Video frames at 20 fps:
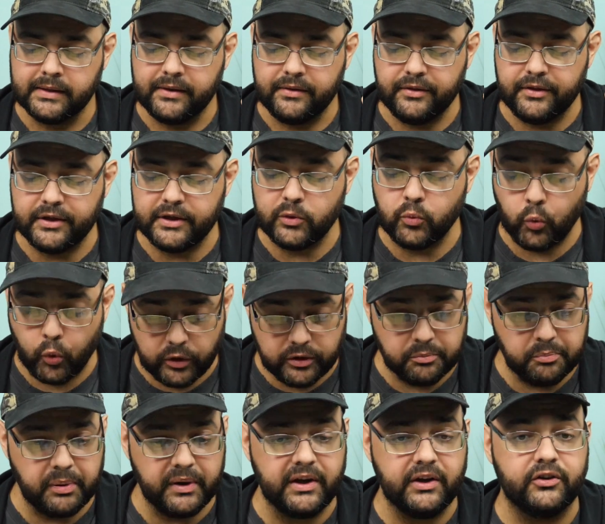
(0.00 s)
The
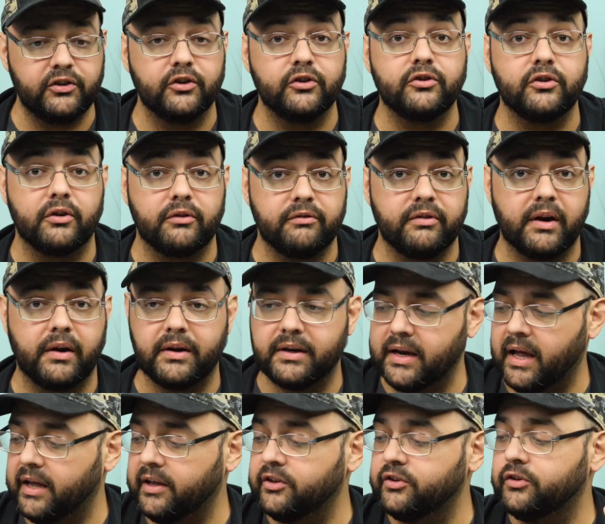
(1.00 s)
wooden pieces are very
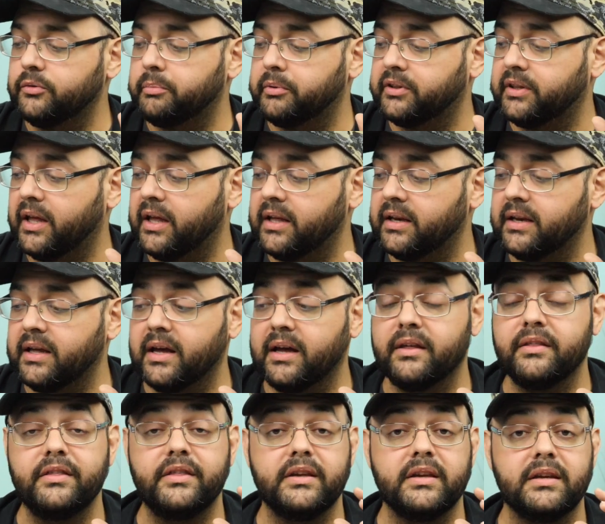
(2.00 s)
nice, but
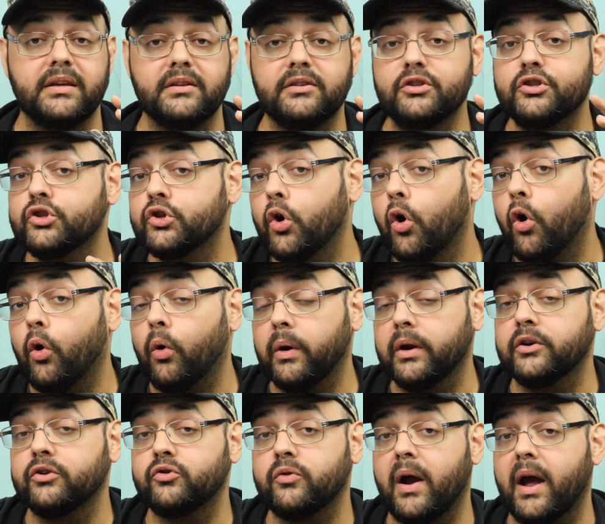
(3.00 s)
then the
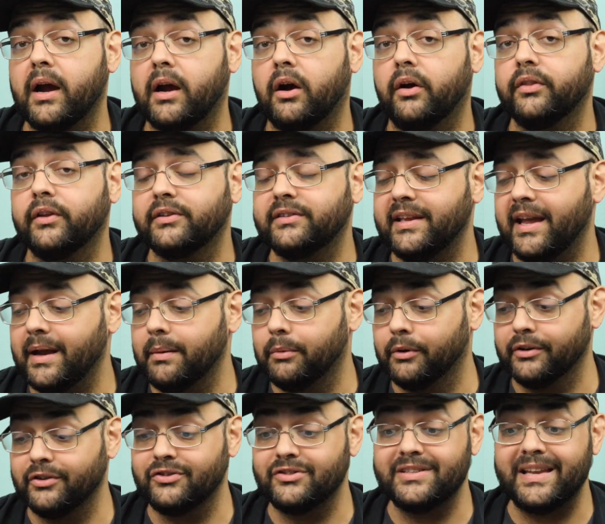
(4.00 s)
scoring track on the
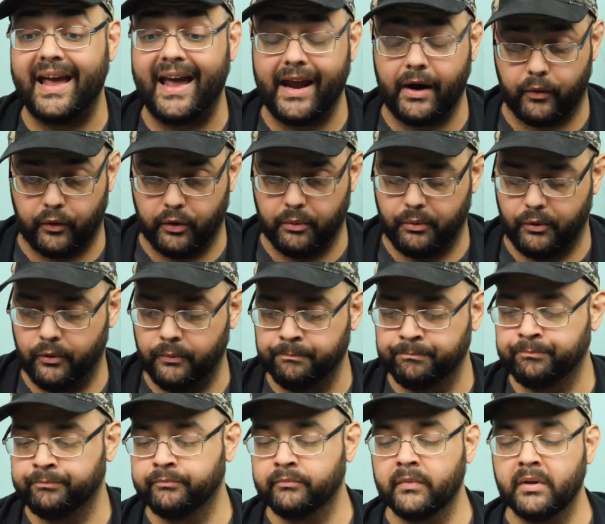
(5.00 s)
table is terrible.
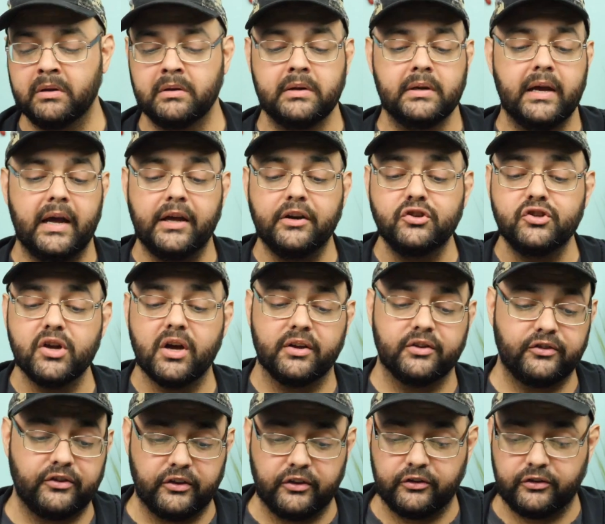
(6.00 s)
It
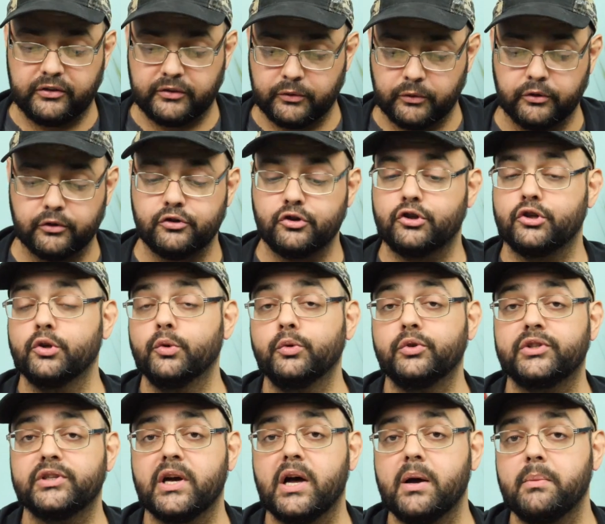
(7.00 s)
does this sort of
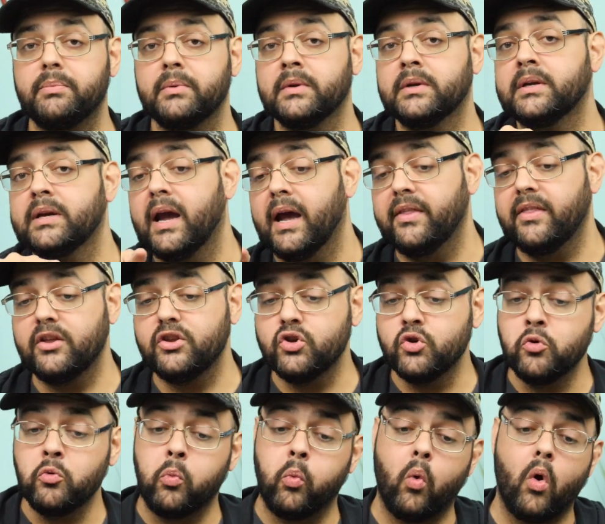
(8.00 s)
shoots up, and then
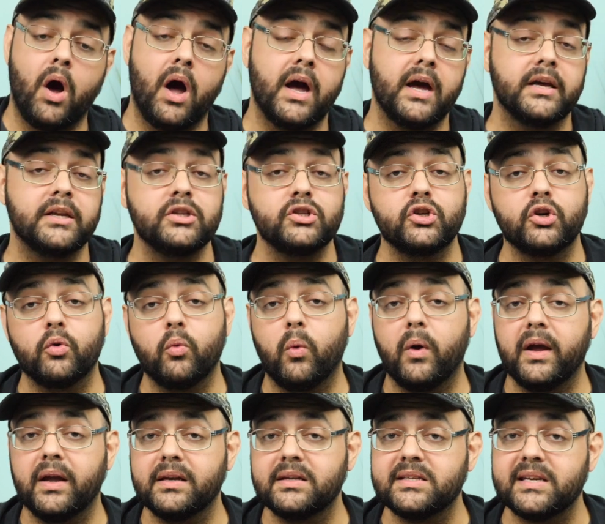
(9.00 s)
you wind your
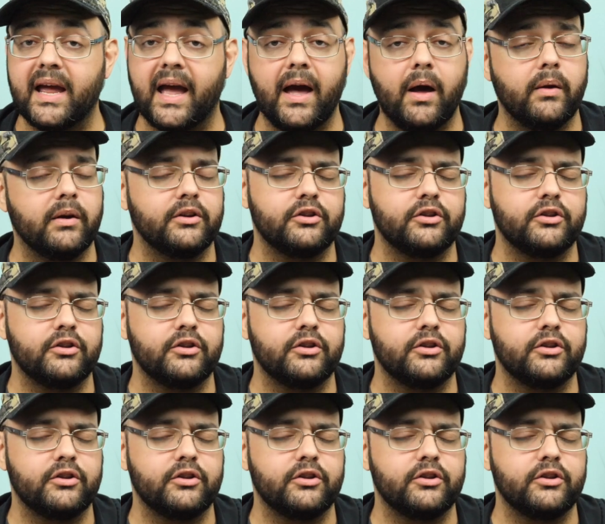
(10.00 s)
way down.